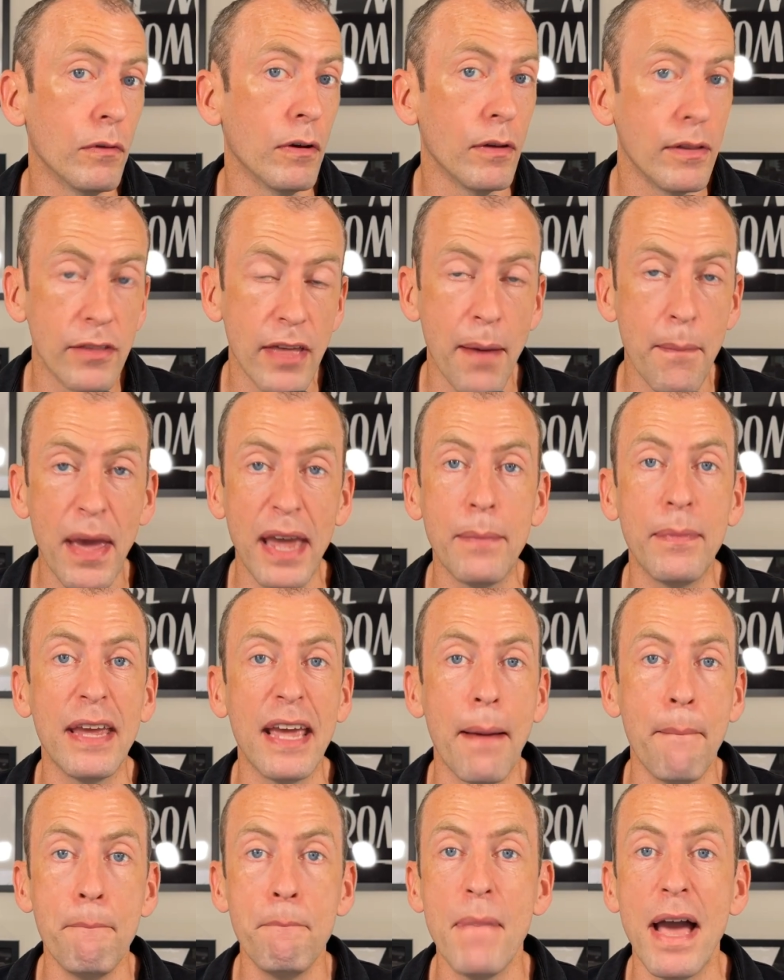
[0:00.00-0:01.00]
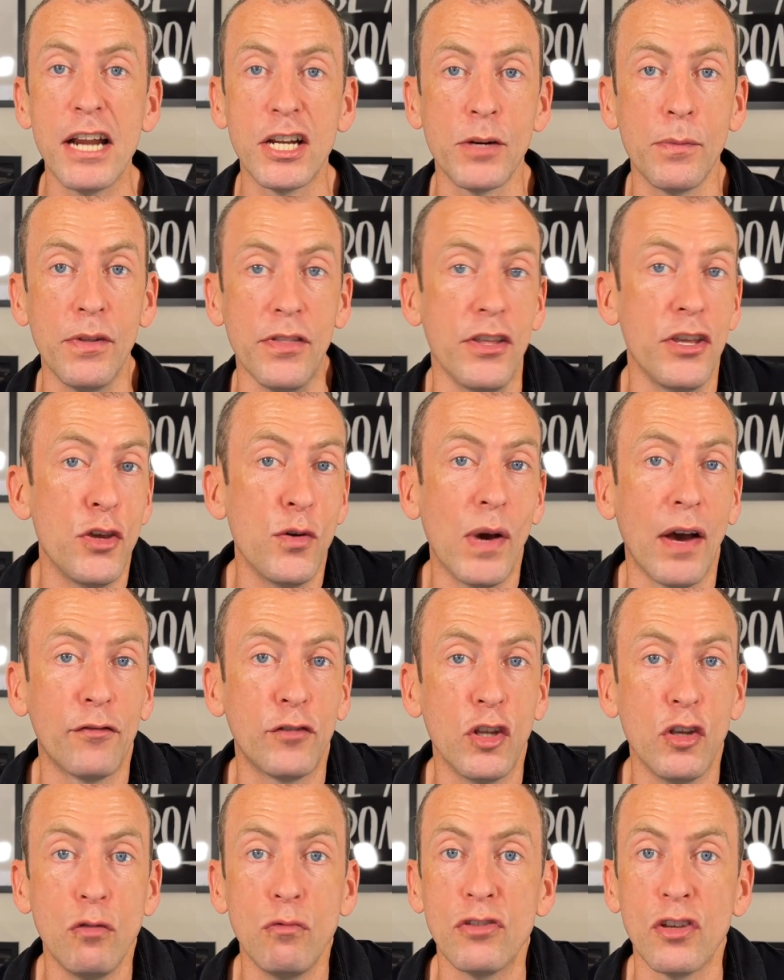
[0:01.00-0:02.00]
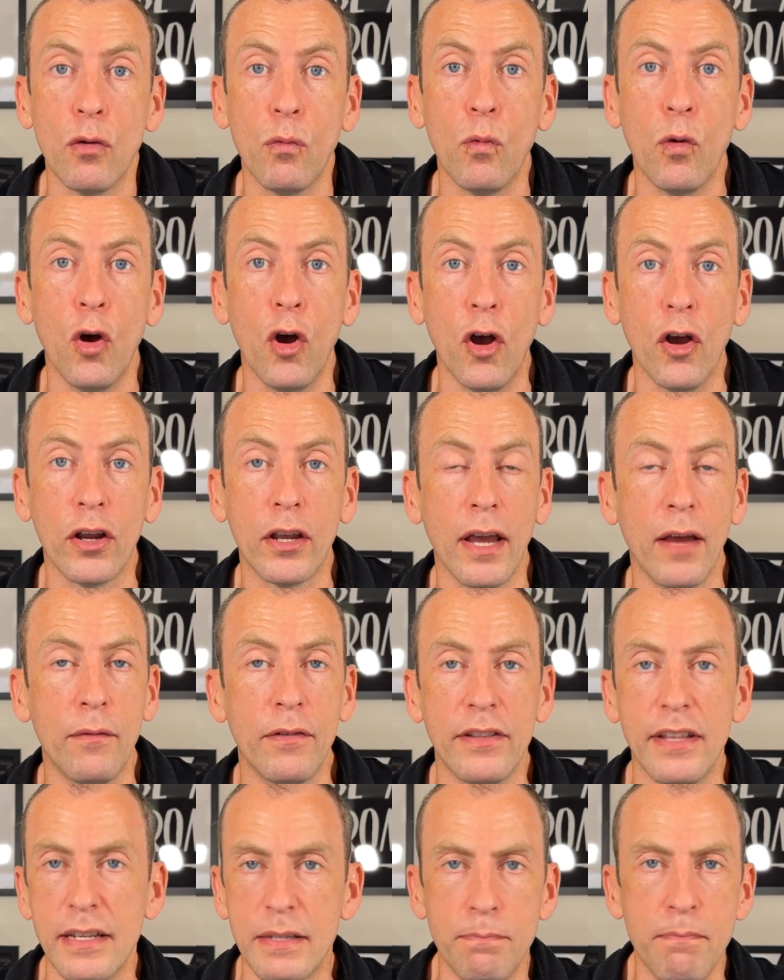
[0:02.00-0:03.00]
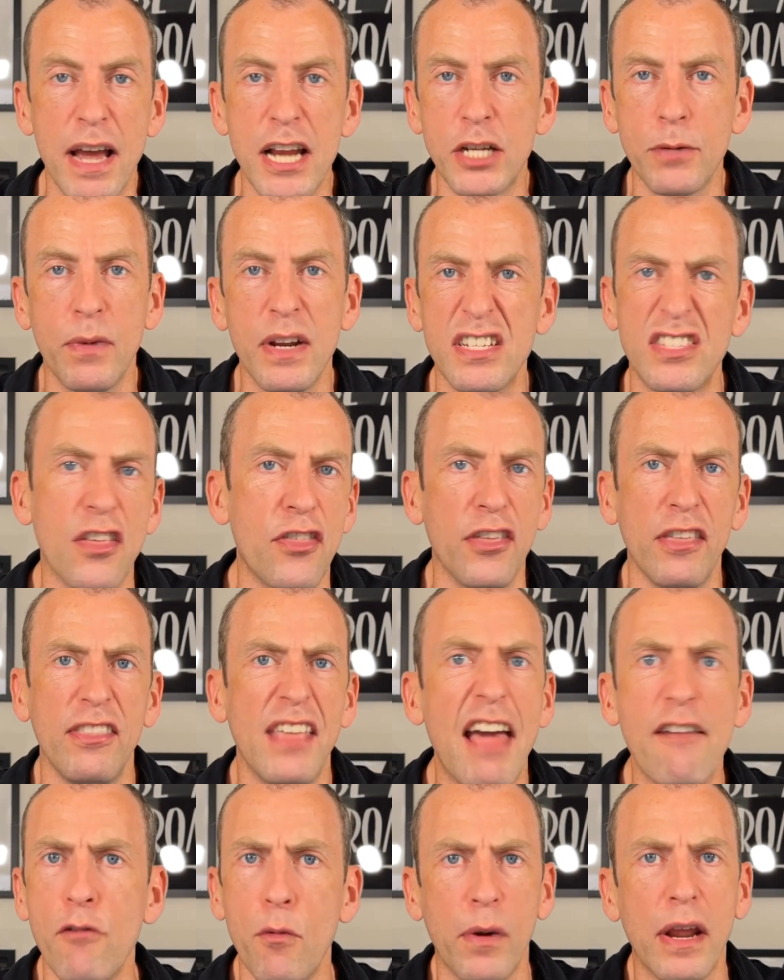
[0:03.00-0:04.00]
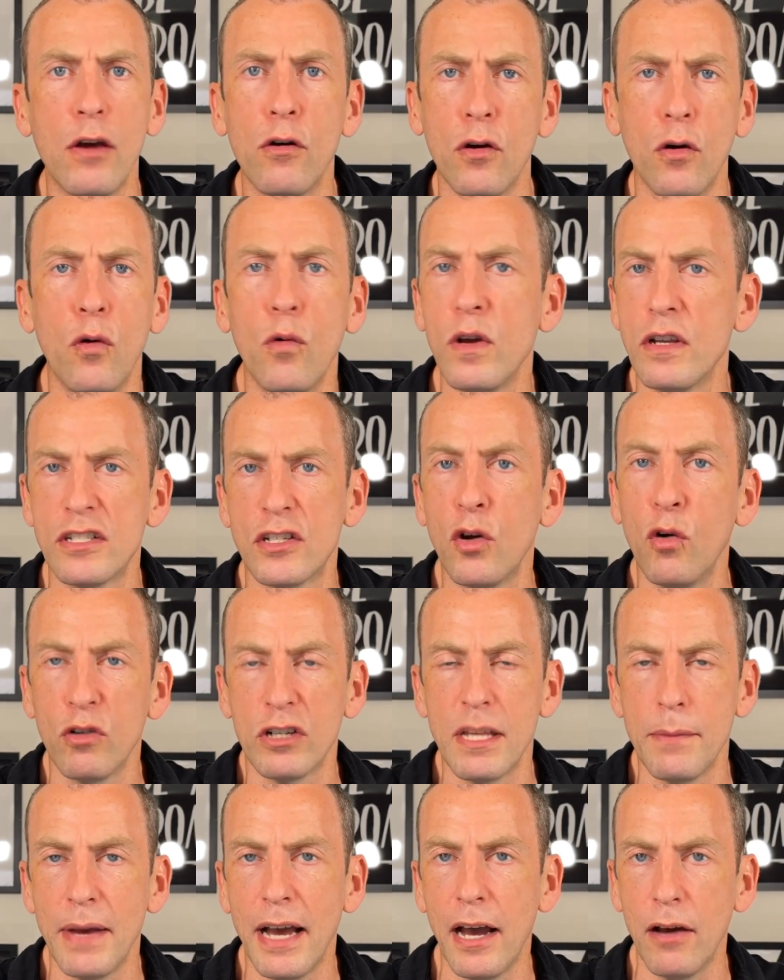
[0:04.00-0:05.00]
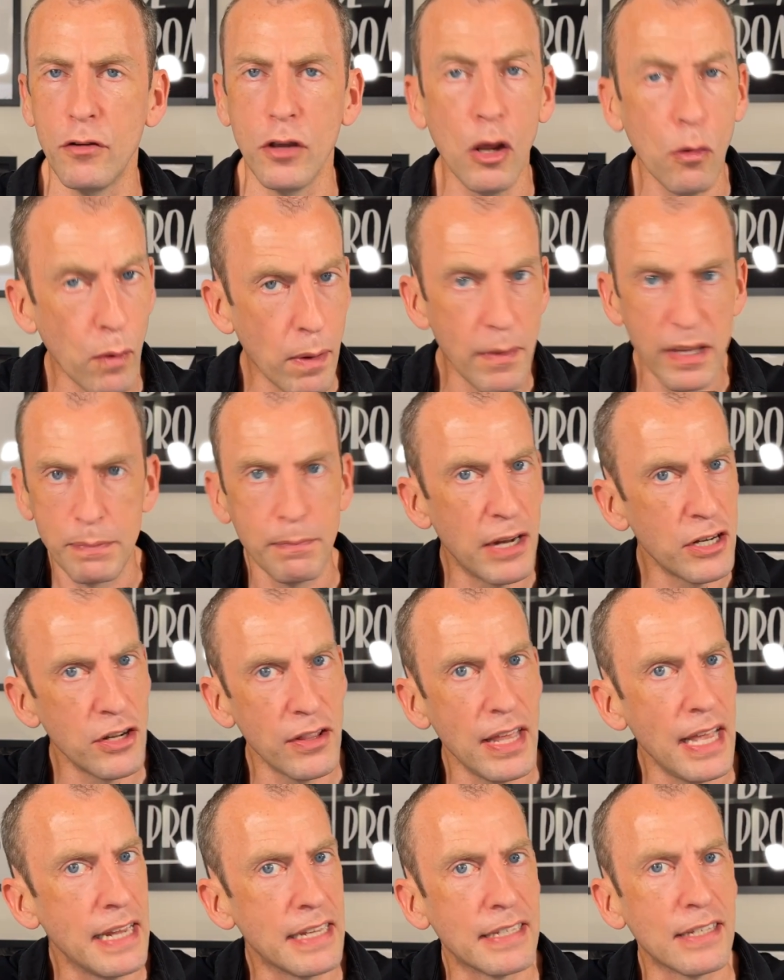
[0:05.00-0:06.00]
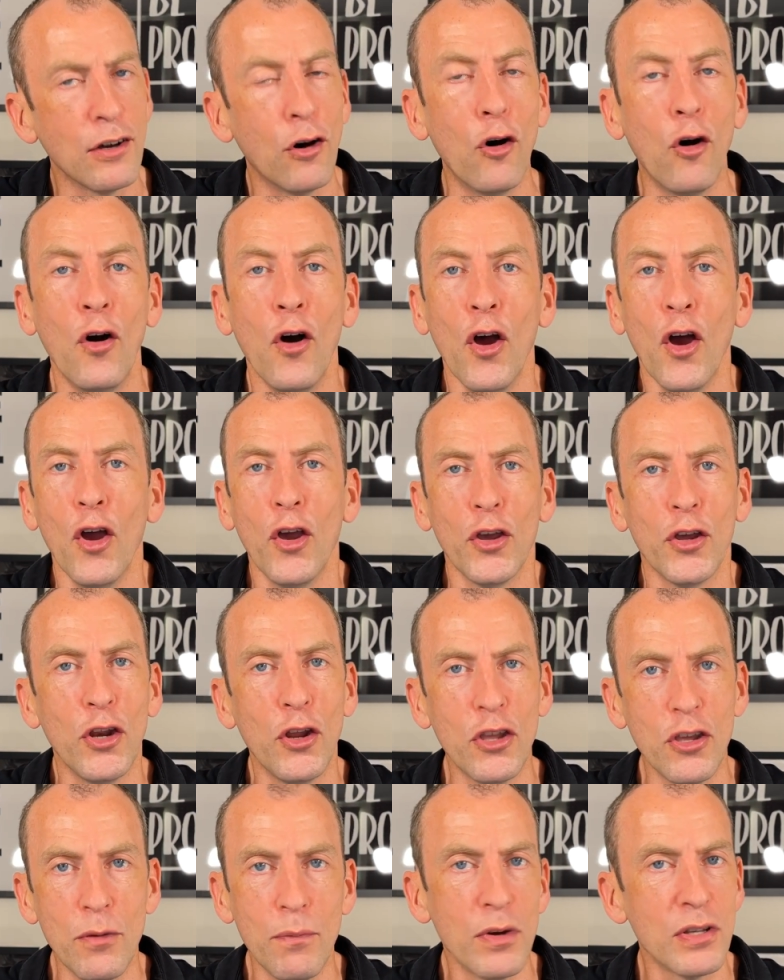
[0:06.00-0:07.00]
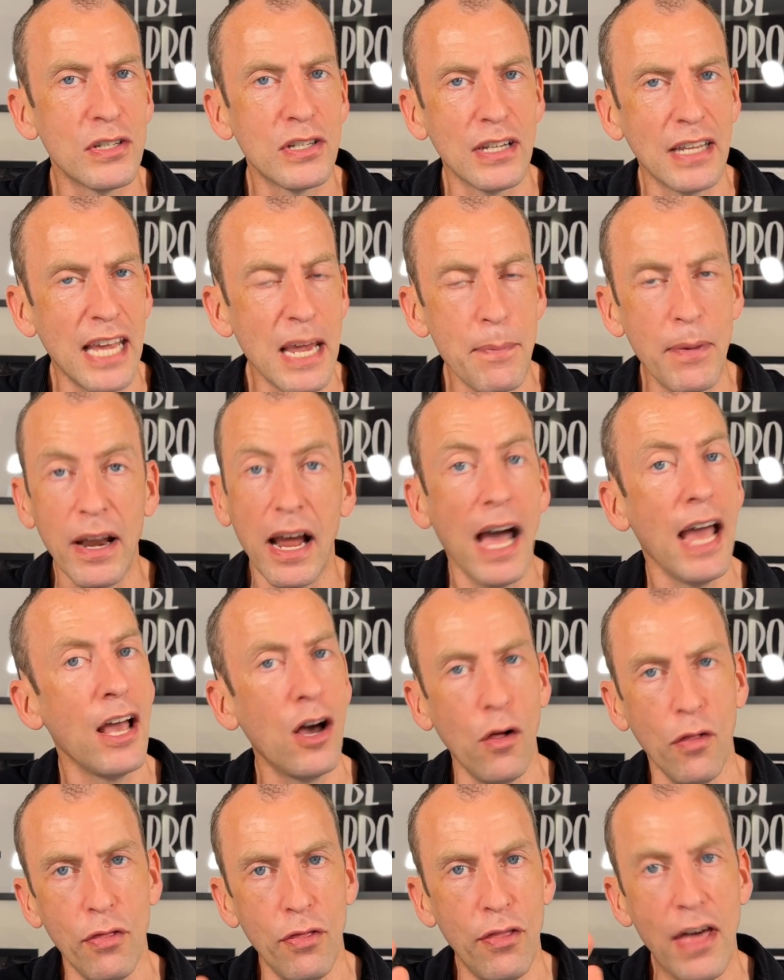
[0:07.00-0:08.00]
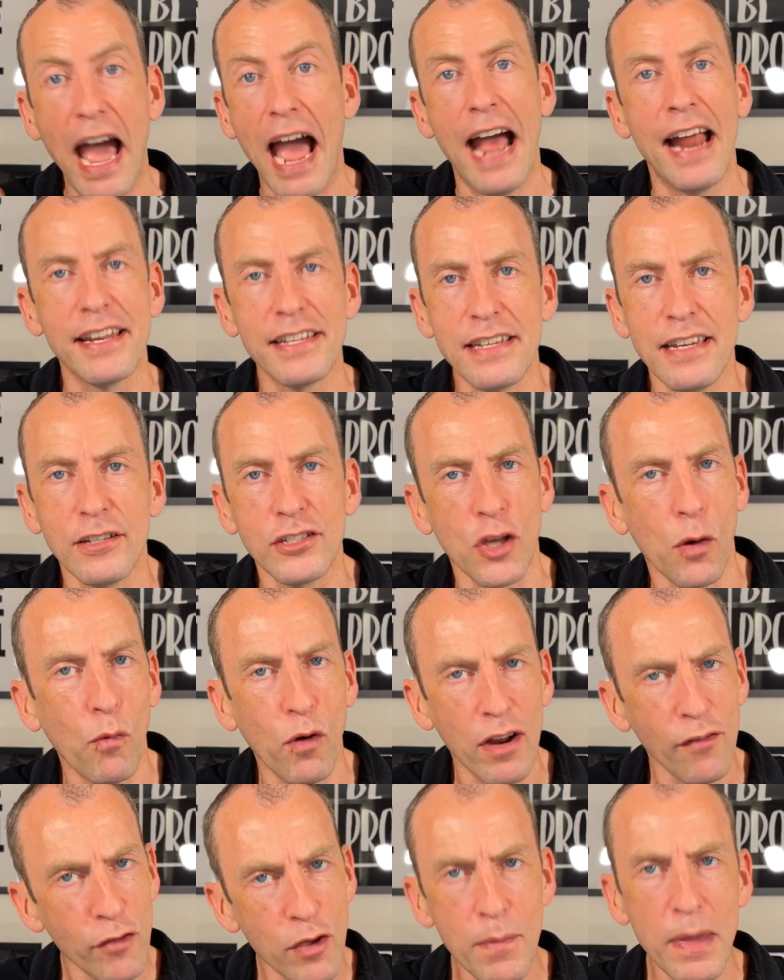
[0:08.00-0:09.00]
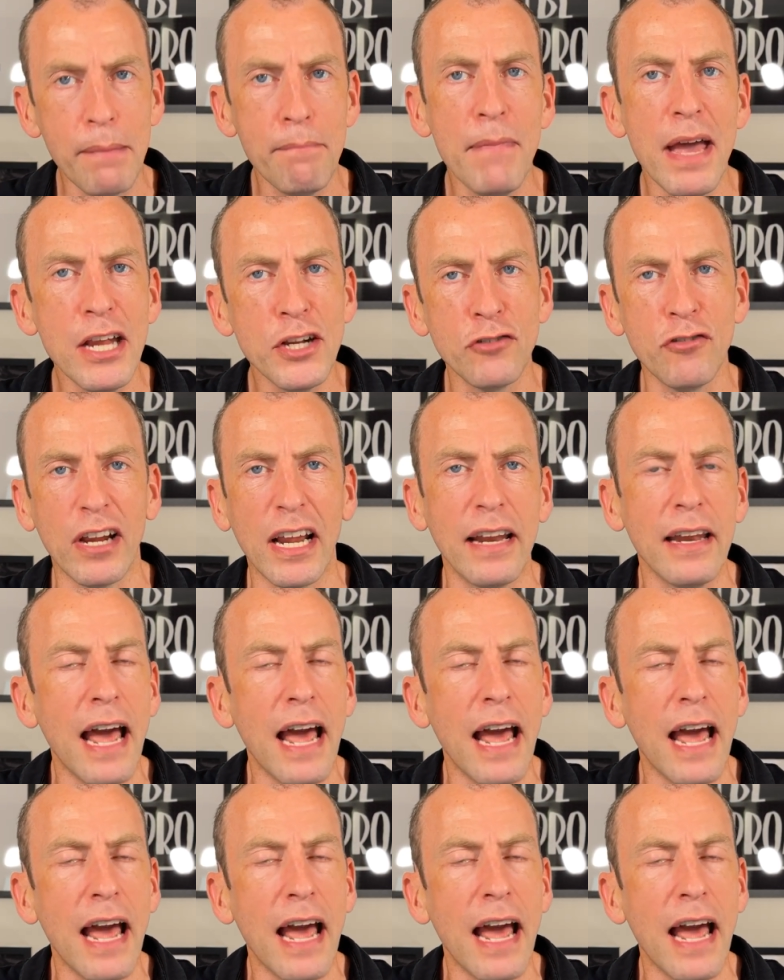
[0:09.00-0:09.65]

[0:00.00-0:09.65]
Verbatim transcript: there may be a measurement that you have to use at work and this measurement is the thing that everybody always talks about you know we must measure this or you know you must keep an eye on that so what have you been measuring and,